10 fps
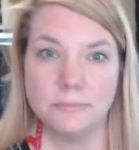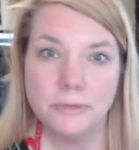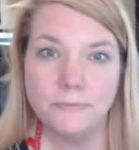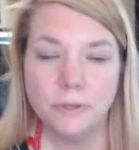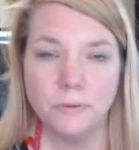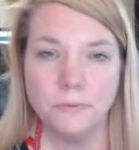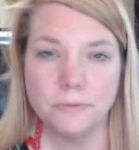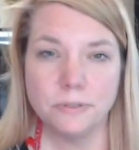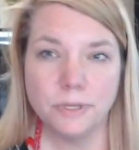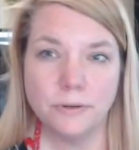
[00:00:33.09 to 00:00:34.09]
my phone
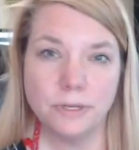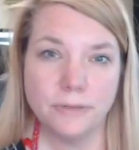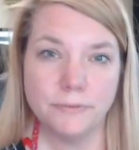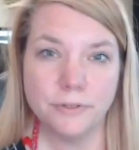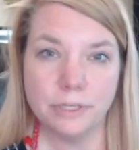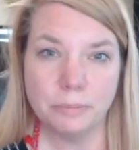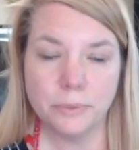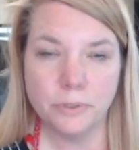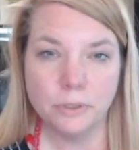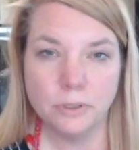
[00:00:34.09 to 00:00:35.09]
so I don't have your
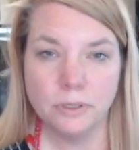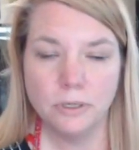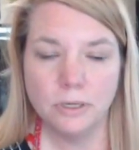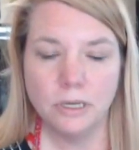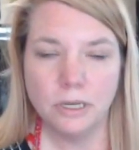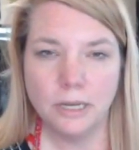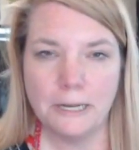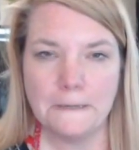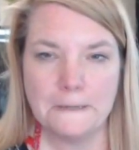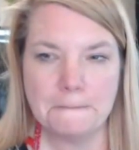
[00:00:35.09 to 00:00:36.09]
number,
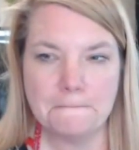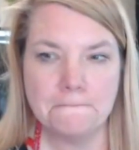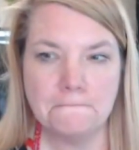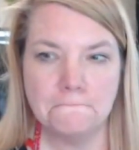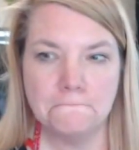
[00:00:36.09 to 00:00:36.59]
um